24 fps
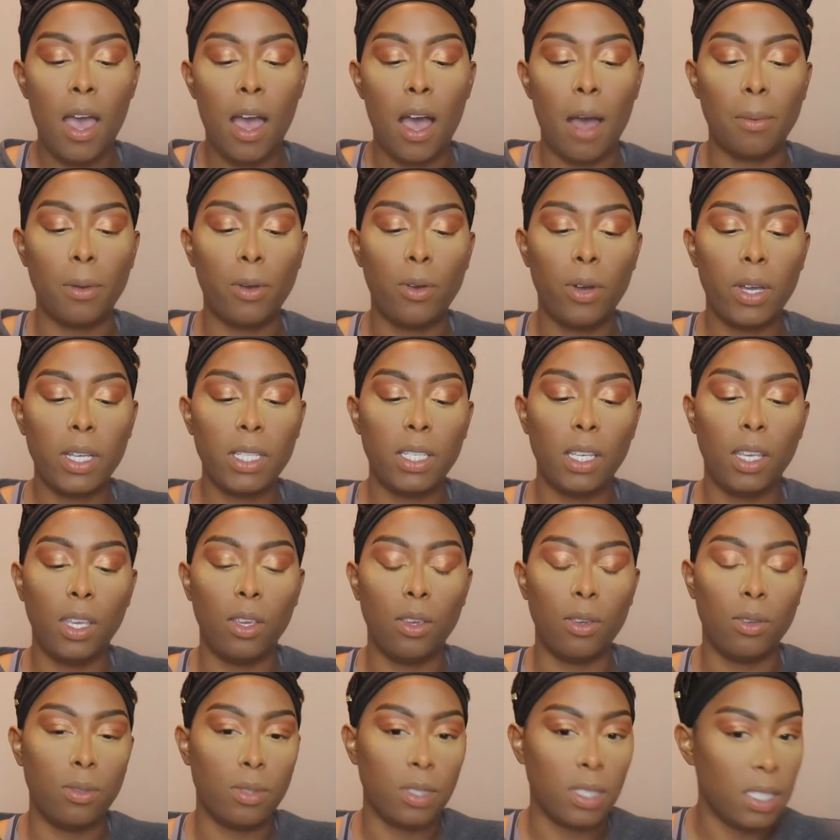I'm going to
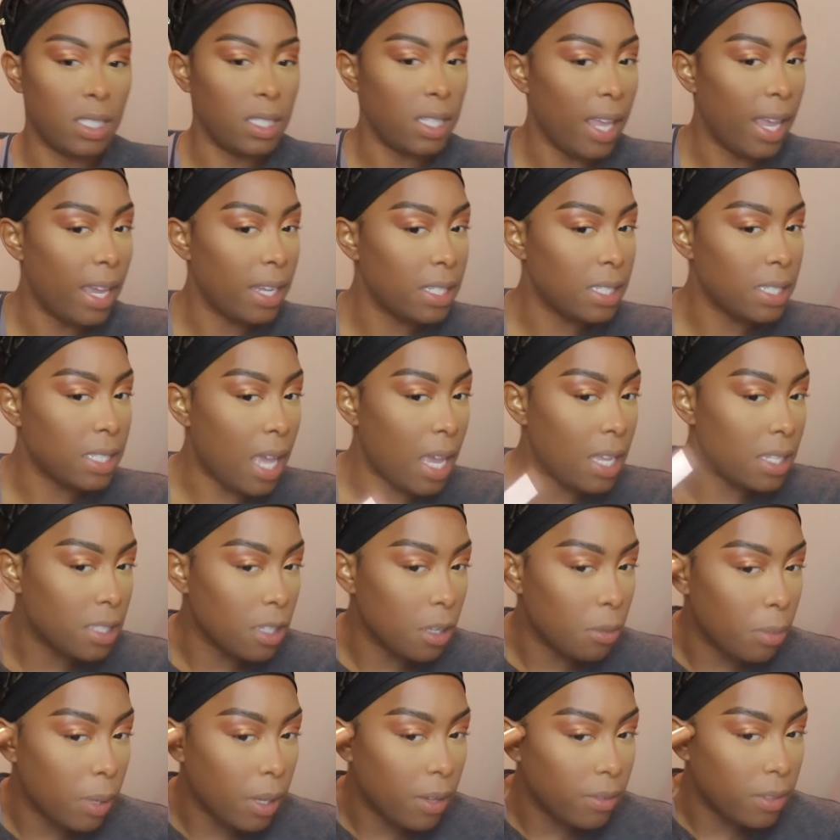use this
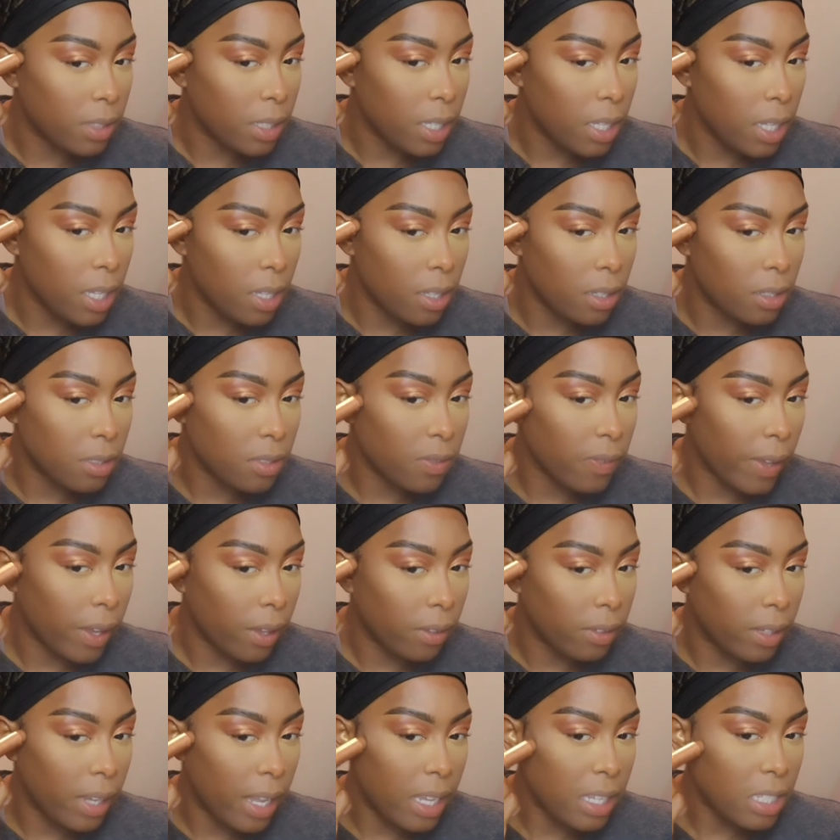Anastasia Beverly Hills
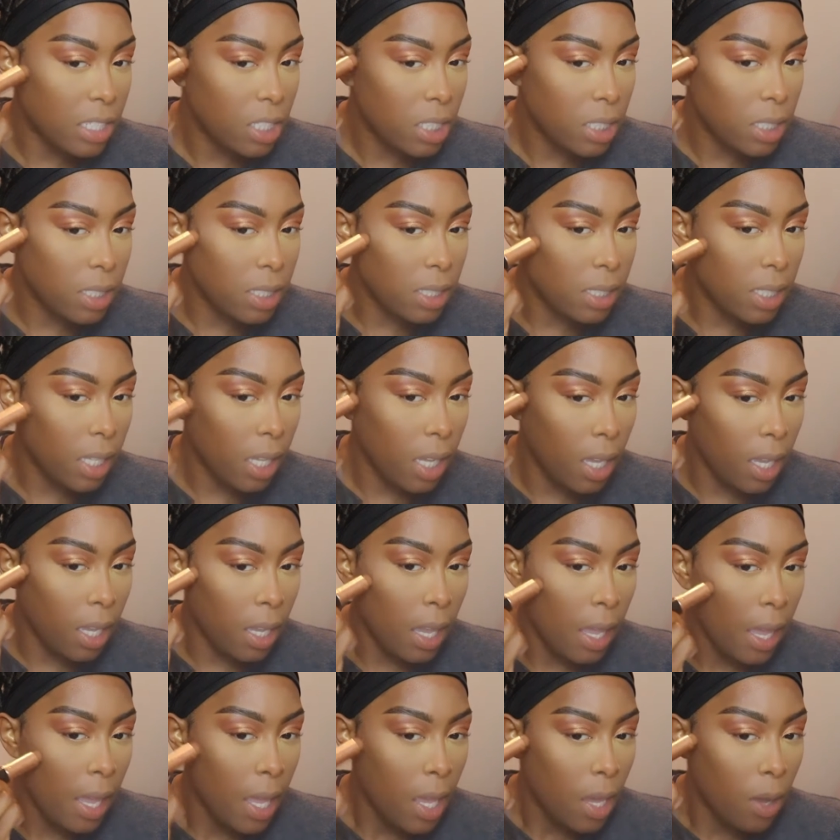foundation
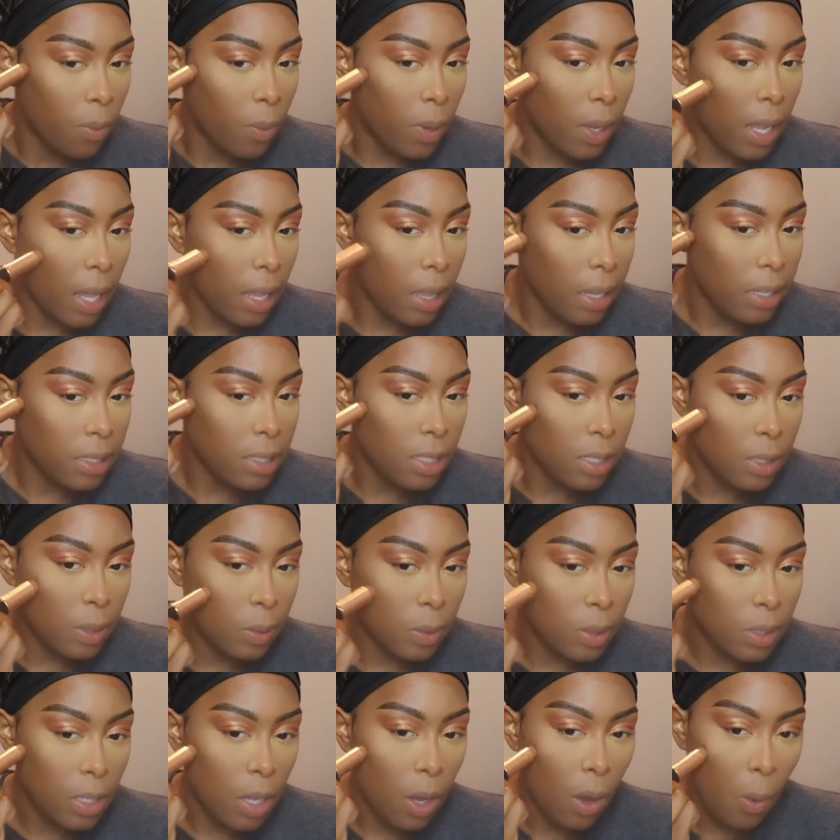stick. What I like to
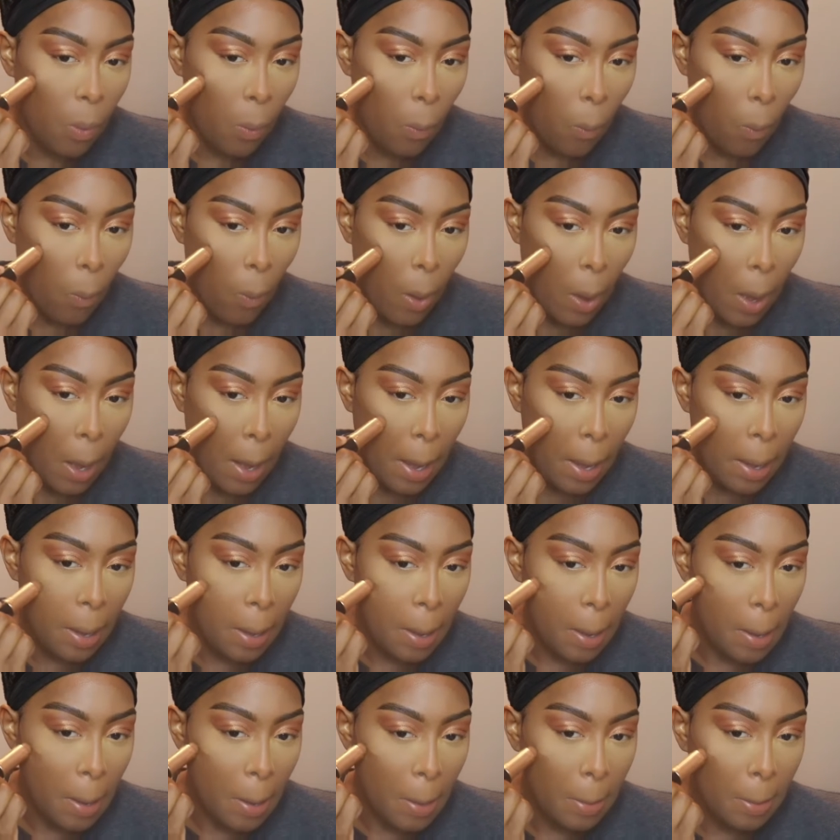do is go right
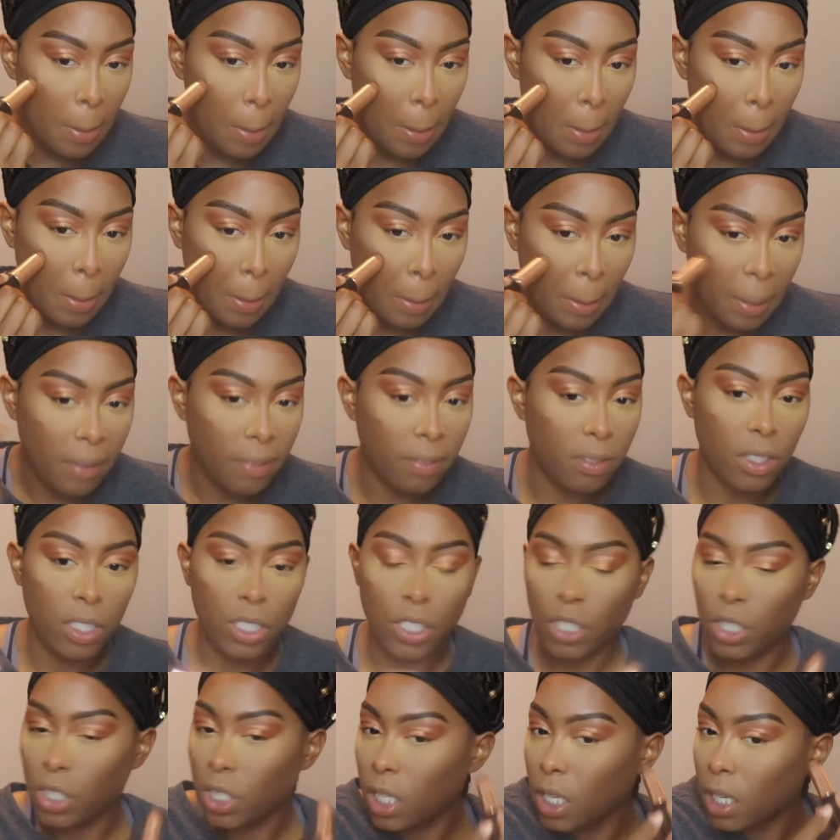underneath the
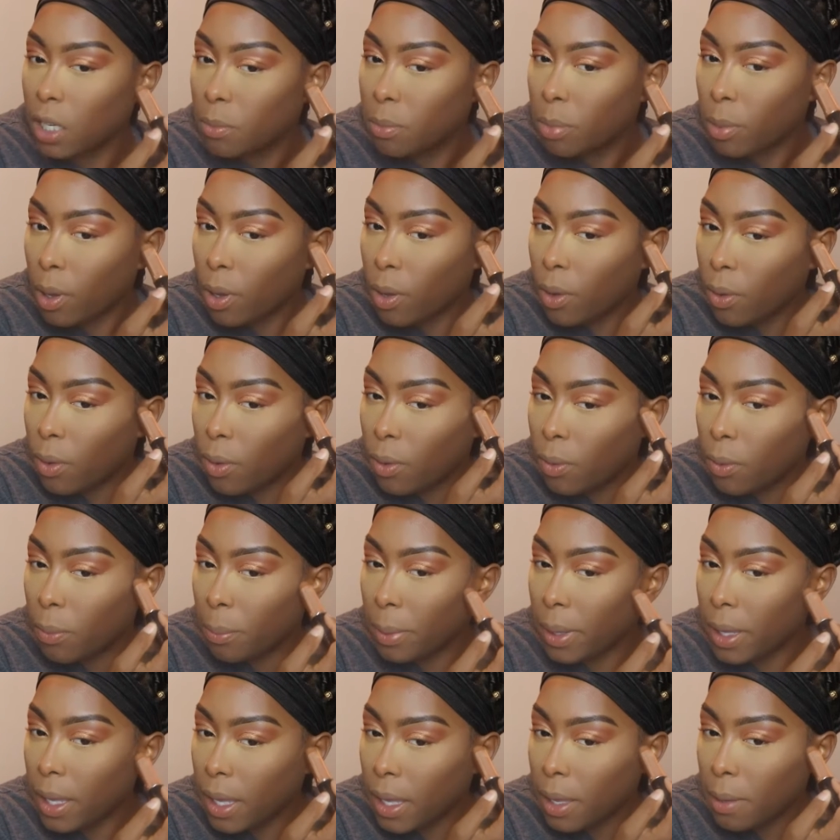cheekbone,
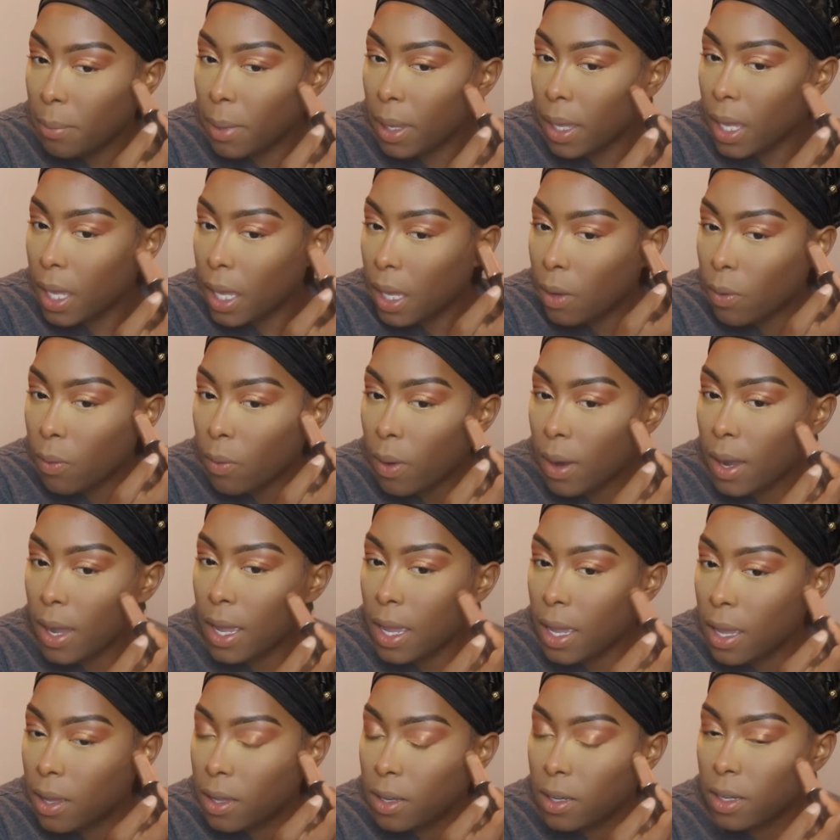baby.
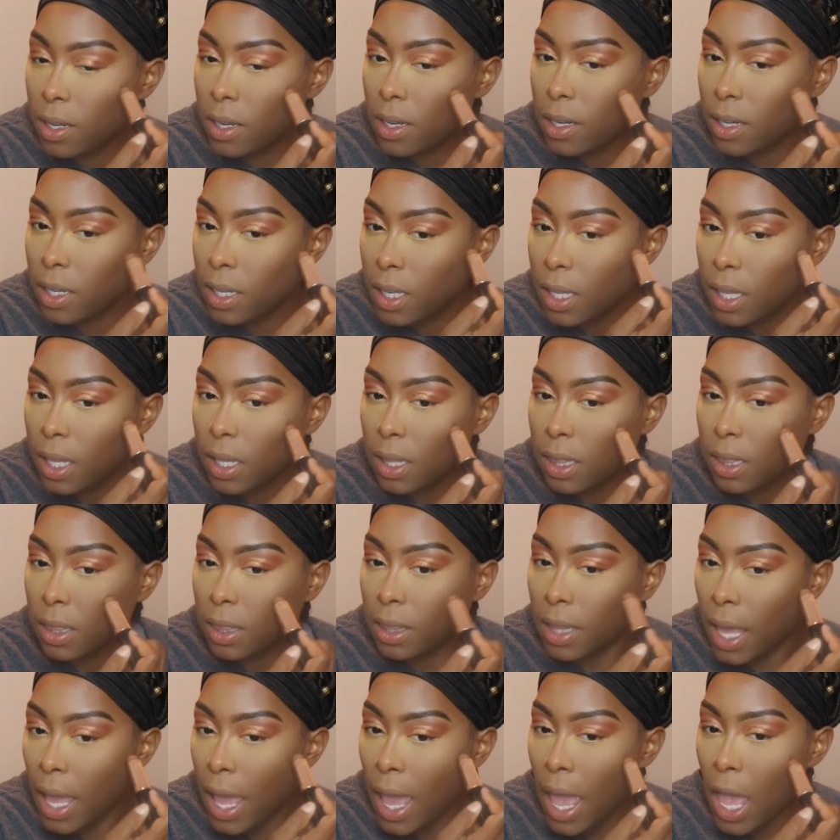Right underneath
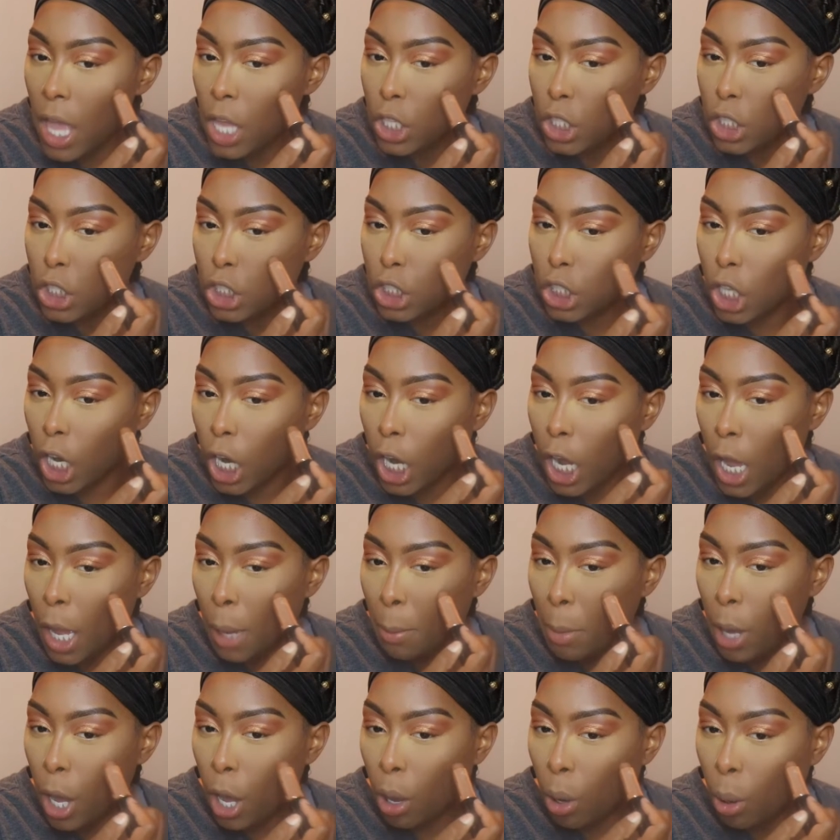that
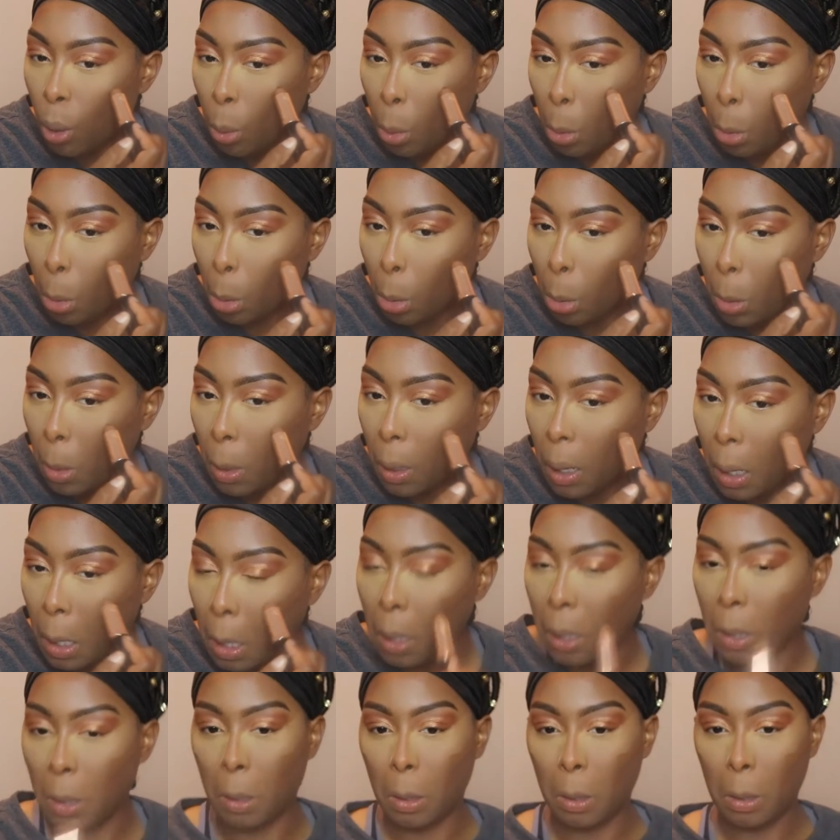cheekbone.
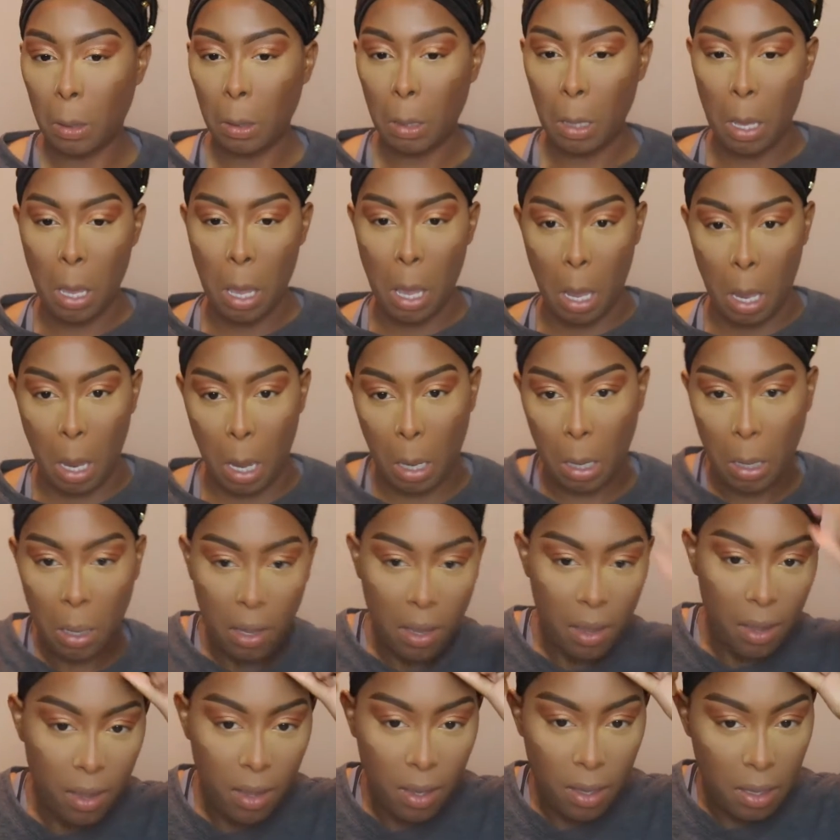Hey,
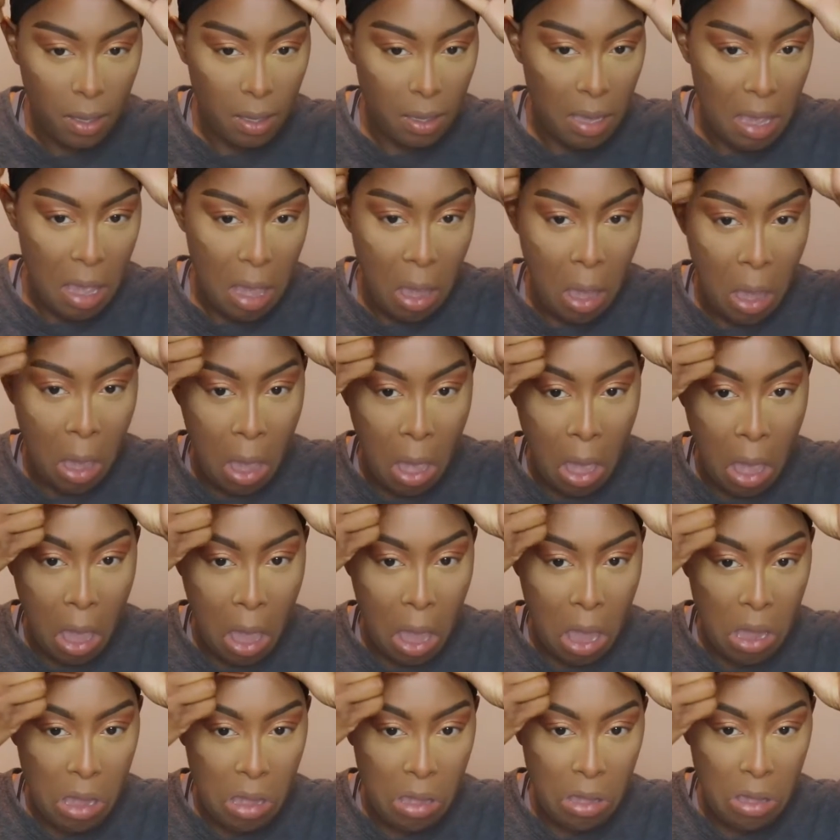
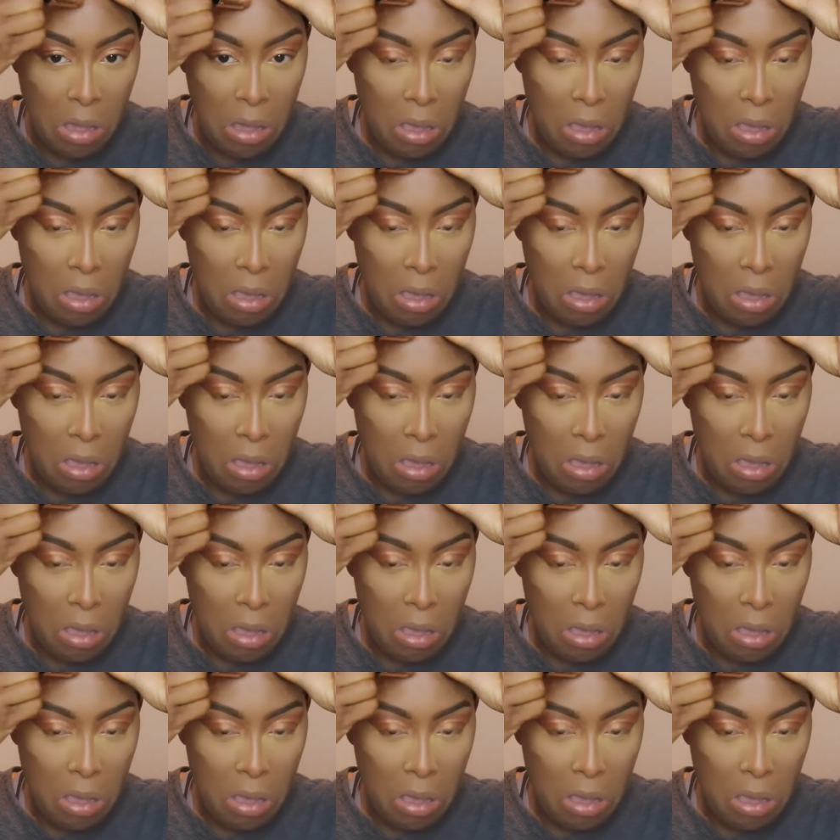hey.